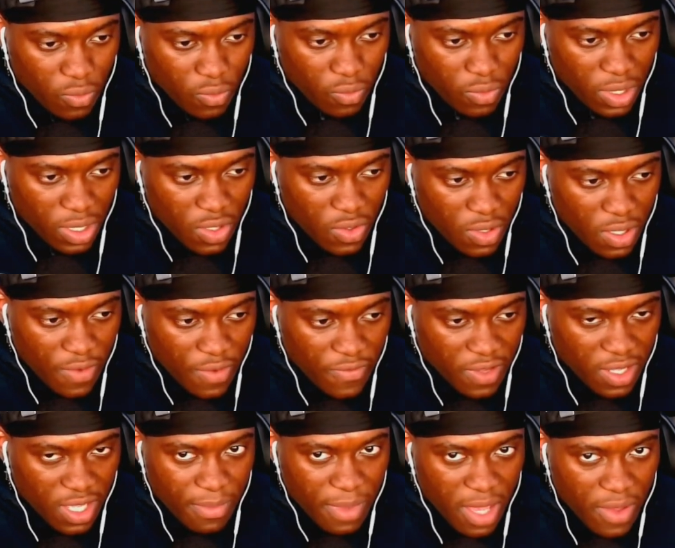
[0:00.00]
We know
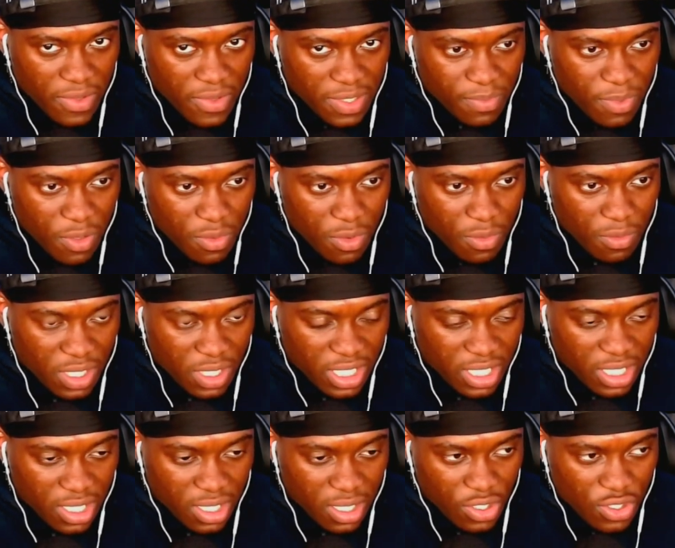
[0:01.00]
nothing about is
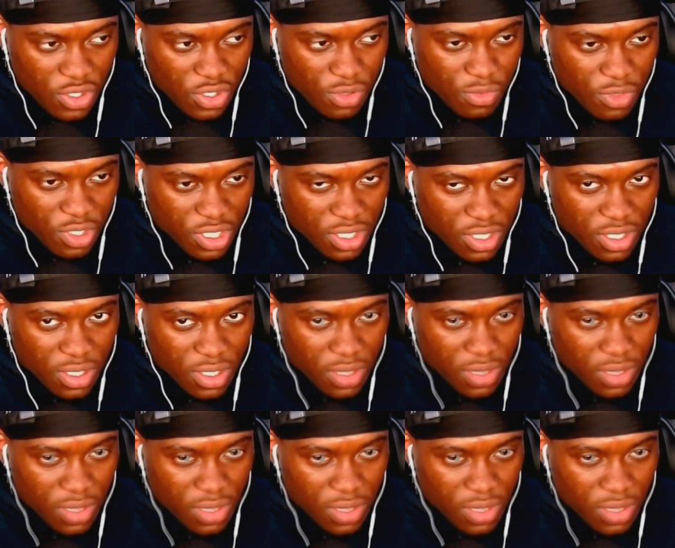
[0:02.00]
probably human.